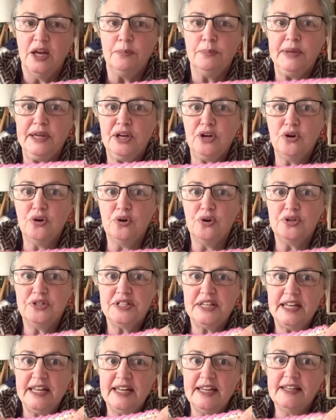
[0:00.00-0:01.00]

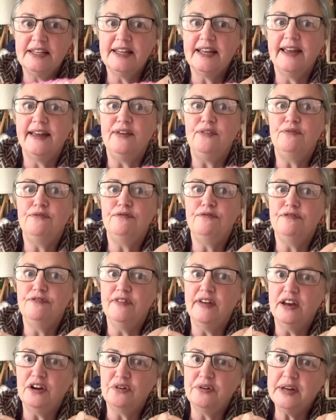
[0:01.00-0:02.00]
because it can
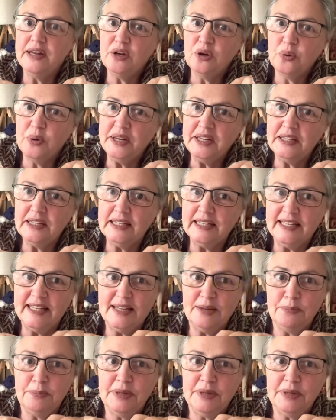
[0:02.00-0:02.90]
very quickly